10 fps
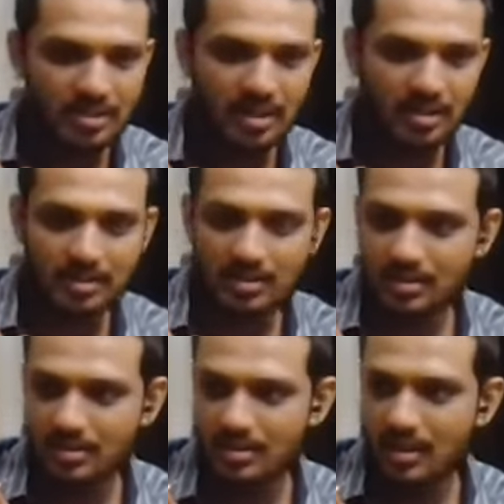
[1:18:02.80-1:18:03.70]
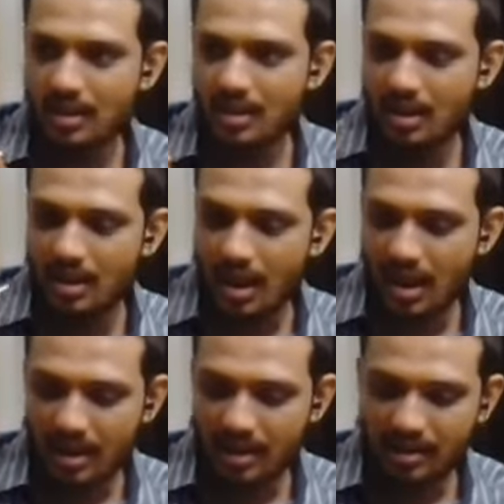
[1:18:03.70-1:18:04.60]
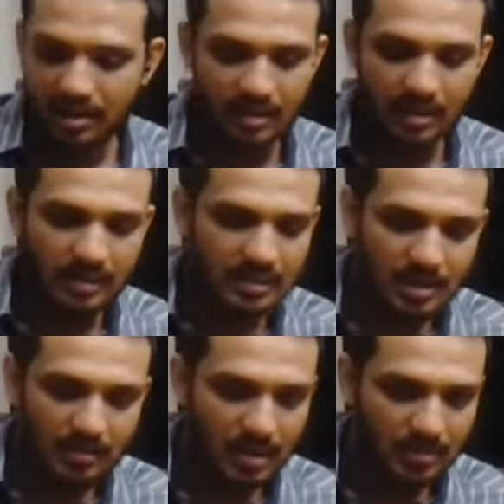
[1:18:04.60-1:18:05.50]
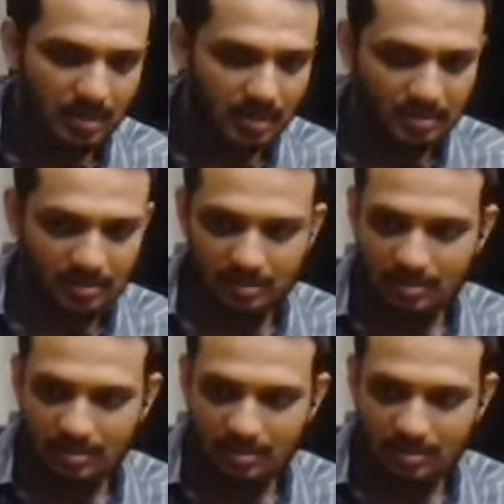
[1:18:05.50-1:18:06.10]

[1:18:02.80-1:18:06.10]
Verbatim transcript: manufacturing methods and uh, at the same time the